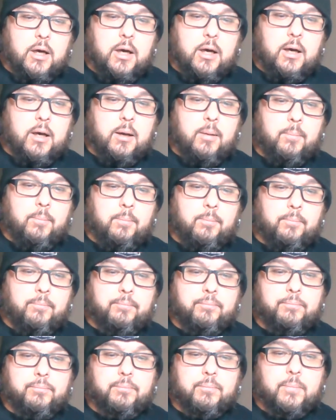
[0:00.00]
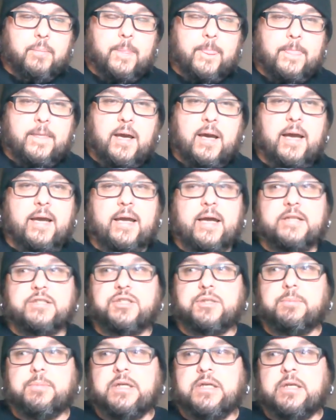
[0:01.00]
I
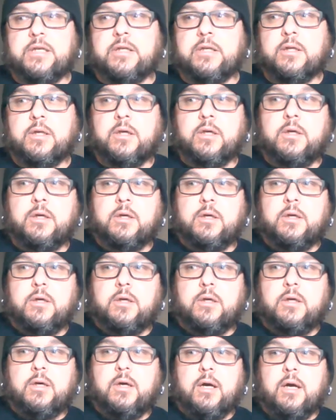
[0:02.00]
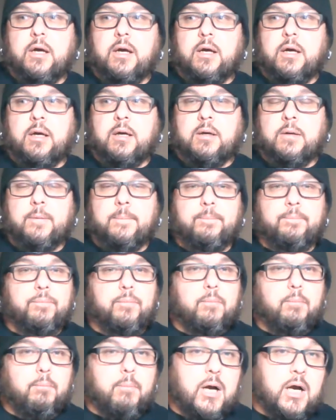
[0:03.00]
got to meet
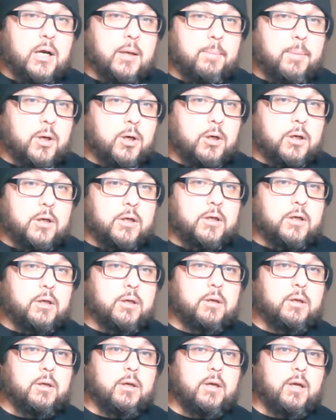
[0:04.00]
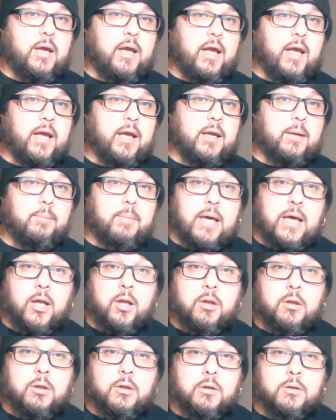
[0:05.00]
Mog Park and
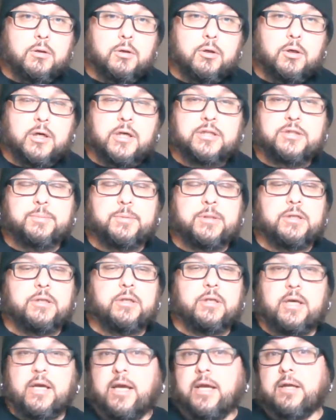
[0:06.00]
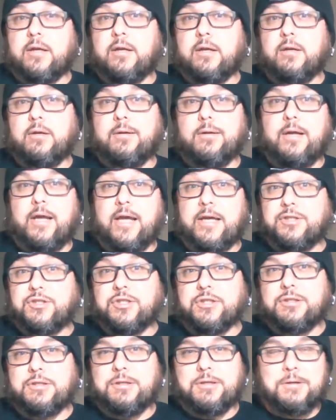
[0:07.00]
Mel, her husband and
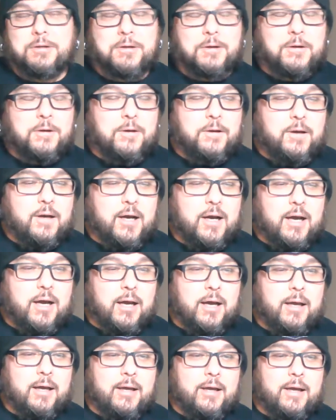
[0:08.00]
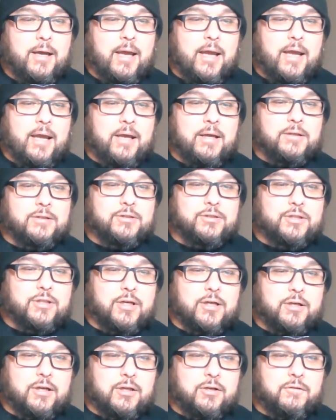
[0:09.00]
agent, and
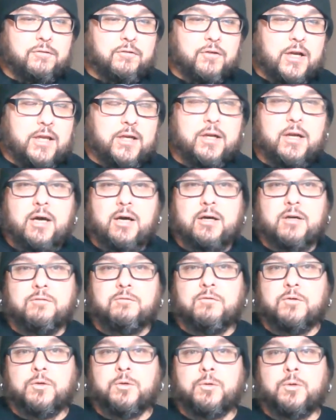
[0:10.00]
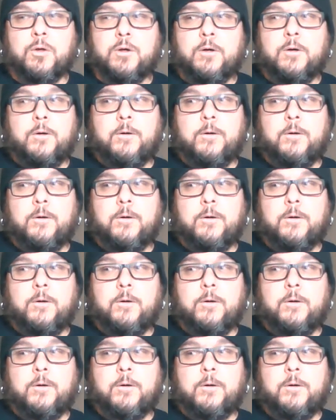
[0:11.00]
another friend, Anvu,